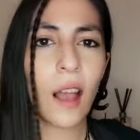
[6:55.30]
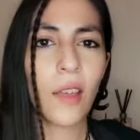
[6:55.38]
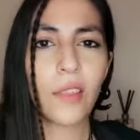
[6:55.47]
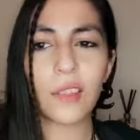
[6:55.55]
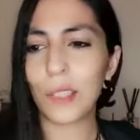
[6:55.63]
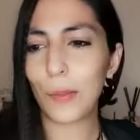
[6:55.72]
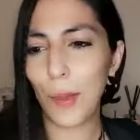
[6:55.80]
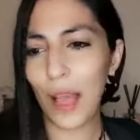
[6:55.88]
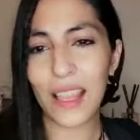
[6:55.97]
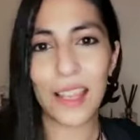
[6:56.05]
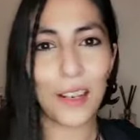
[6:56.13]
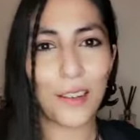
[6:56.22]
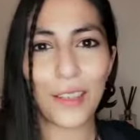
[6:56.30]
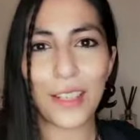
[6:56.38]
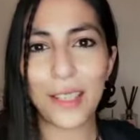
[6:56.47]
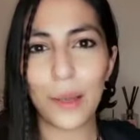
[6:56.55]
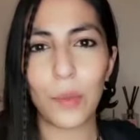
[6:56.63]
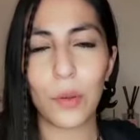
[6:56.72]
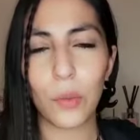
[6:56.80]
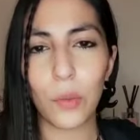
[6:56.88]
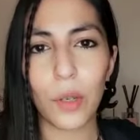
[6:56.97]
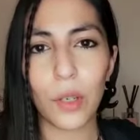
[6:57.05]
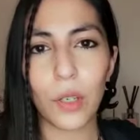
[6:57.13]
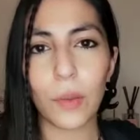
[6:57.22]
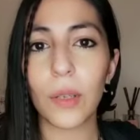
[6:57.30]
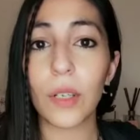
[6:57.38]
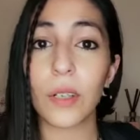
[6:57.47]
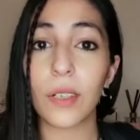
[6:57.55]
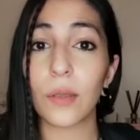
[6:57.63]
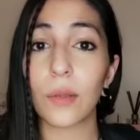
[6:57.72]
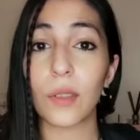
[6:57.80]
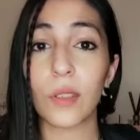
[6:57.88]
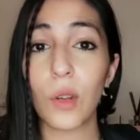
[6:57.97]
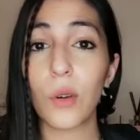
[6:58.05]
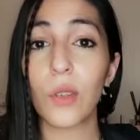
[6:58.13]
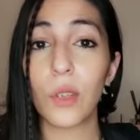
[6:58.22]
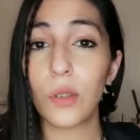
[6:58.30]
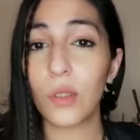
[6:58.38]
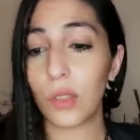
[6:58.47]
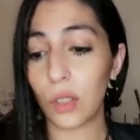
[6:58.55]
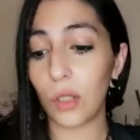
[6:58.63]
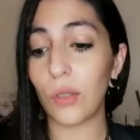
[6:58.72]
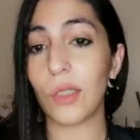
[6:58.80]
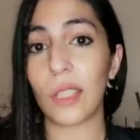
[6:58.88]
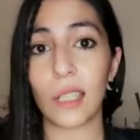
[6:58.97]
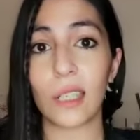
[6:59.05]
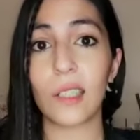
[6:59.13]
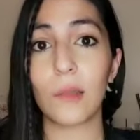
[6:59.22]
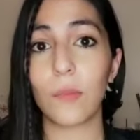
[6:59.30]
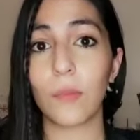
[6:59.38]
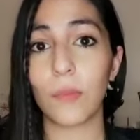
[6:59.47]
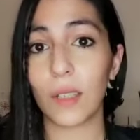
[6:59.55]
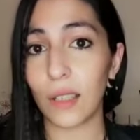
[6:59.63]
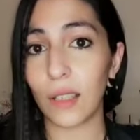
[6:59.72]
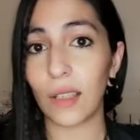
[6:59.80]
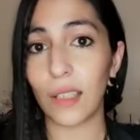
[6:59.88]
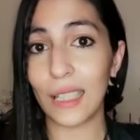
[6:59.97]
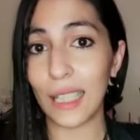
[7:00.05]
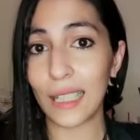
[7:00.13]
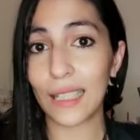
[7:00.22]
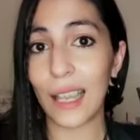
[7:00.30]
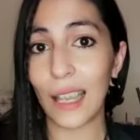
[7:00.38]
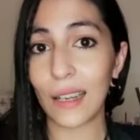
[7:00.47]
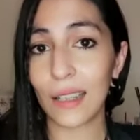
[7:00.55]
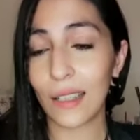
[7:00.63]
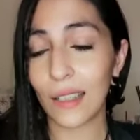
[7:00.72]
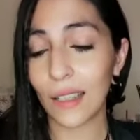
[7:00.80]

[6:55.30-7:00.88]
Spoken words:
the spelling of a simple word because you're so used to using the dictate,